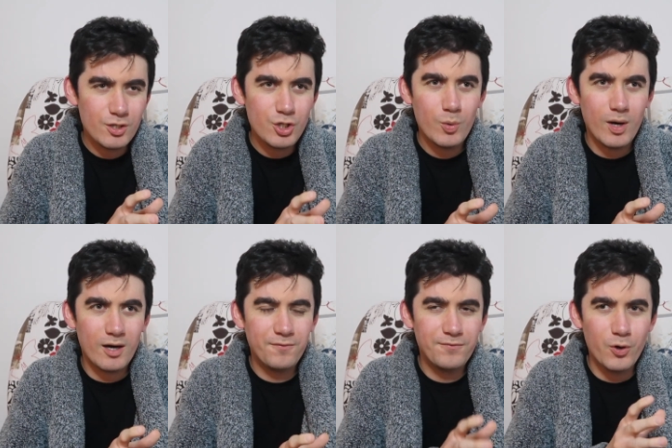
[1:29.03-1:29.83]
You
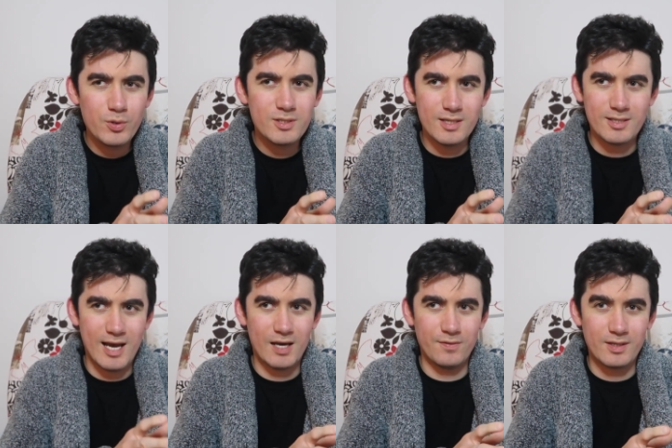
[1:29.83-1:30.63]
are forced into
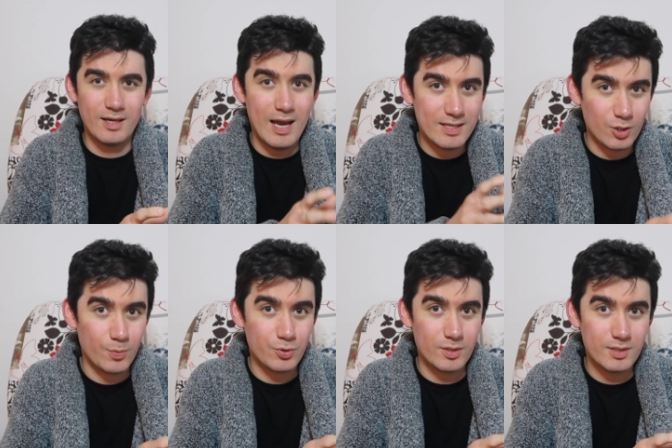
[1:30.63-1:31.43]
having less
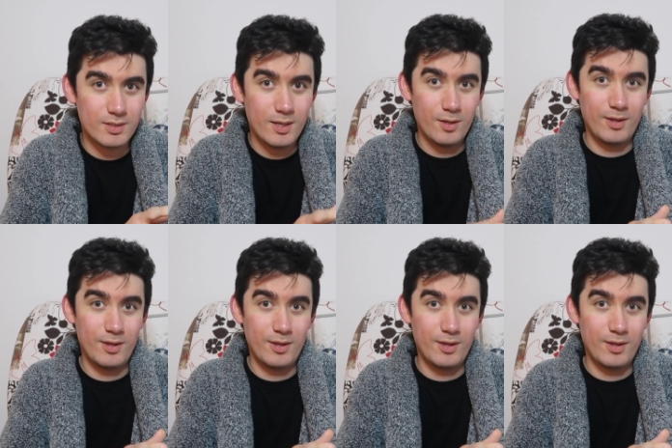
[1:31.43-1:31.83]
options,